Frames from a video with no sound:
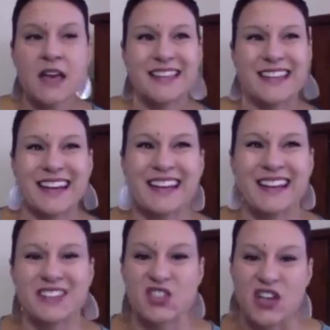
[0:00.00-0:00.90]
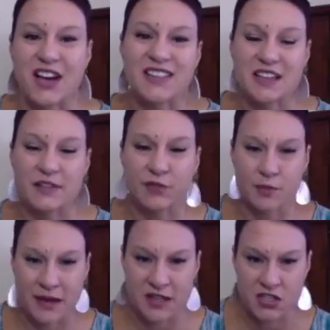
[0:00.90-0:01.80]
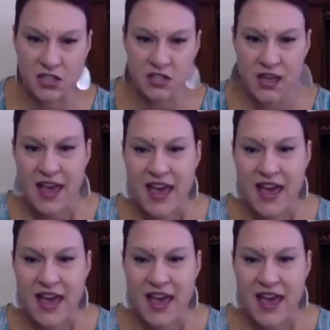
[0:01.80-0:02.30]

Data is just information,